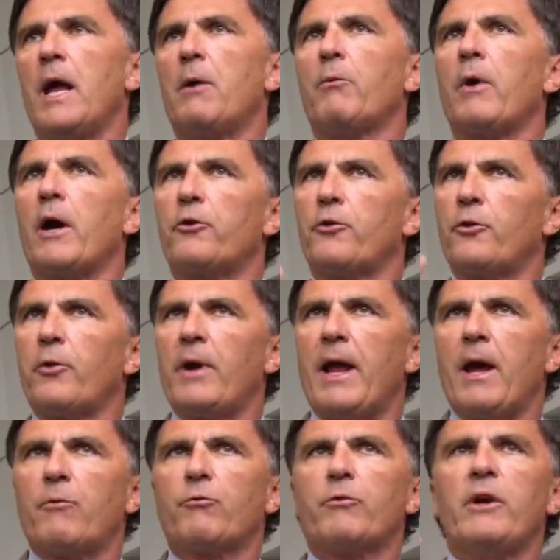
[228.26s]
and we're actually going
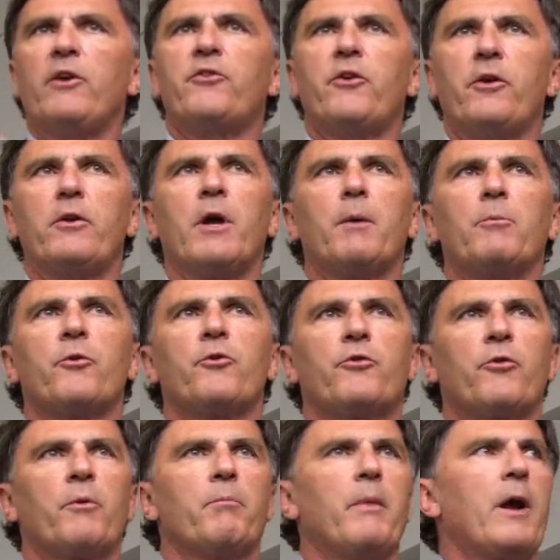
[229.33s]
to have recent
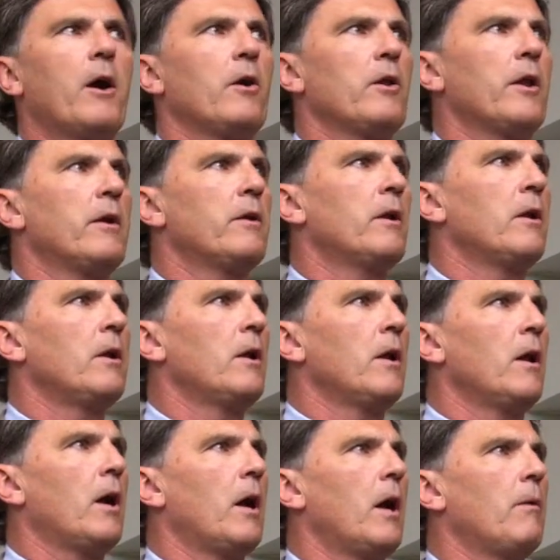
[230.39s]
numbers from Maryland,
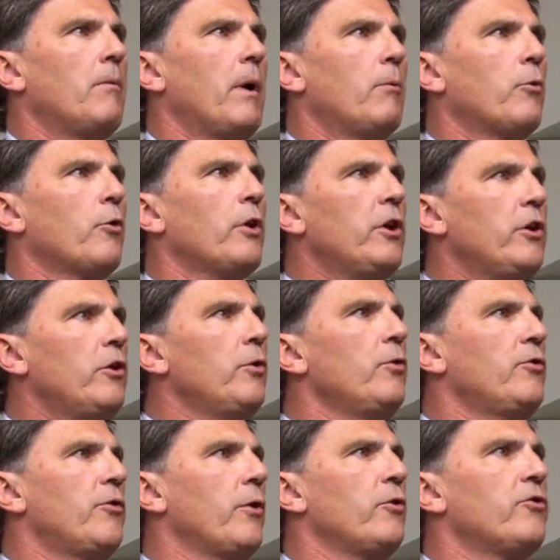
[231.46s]
and we're going to
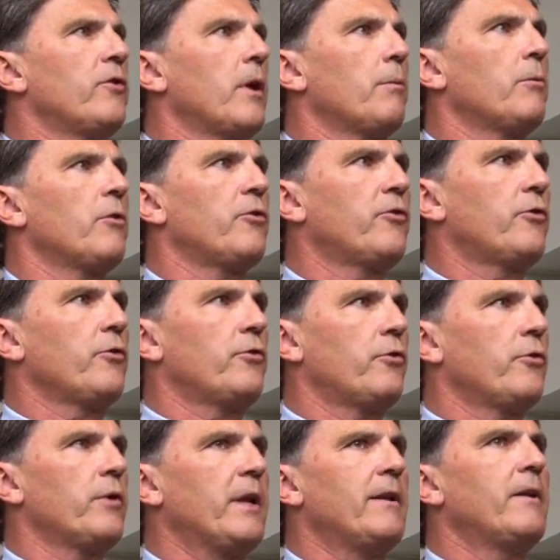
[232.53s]
use those numbers to
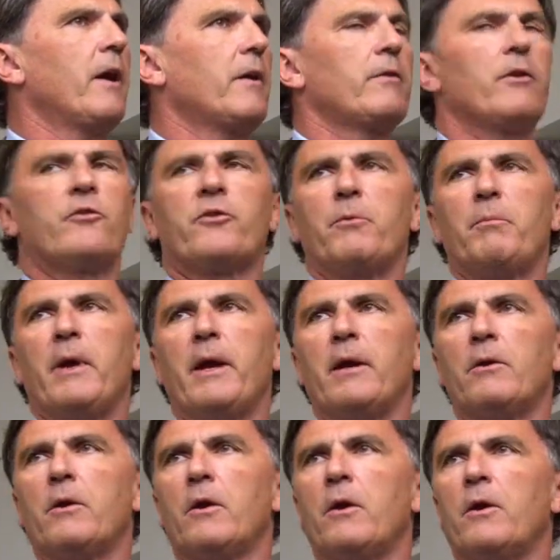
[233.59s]
conduct this
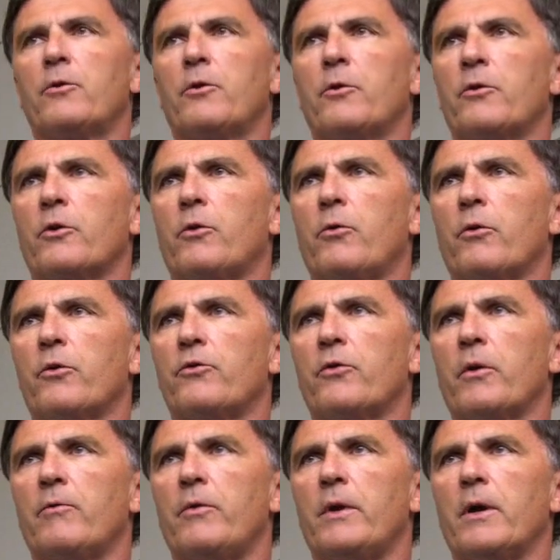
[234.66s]
debate during the
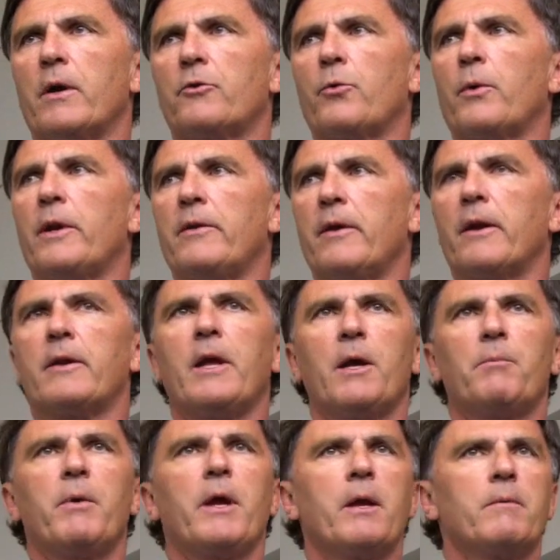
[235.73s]
course of the 2010
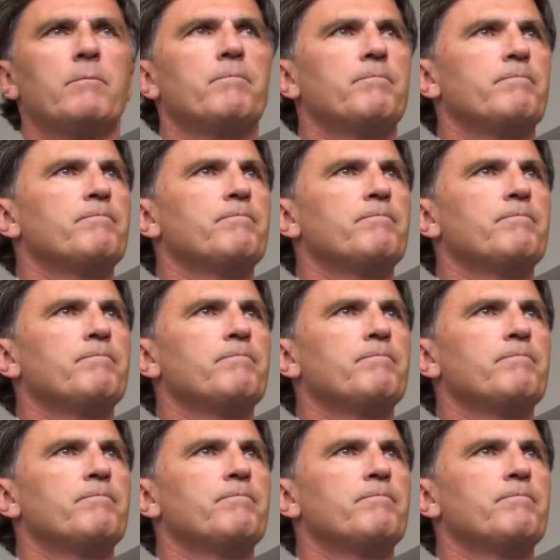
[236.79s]
campaign.